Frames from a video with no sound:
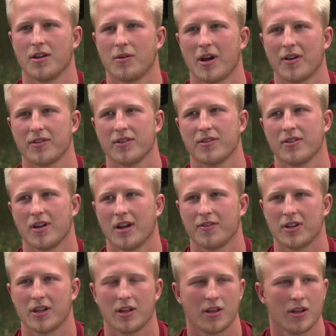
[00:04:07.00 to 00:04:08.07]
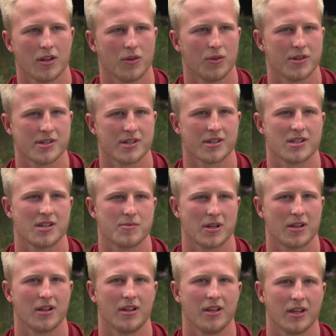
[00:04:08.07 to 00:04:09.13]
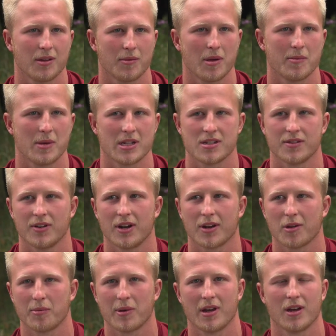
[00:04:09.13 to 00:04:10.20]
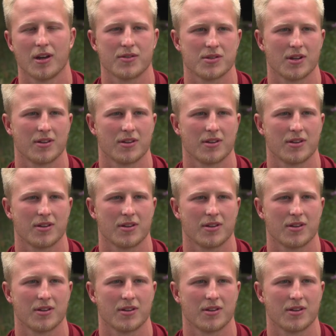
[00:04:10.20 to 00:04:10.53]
having the only 6 teams in the league, it makes it very competitive.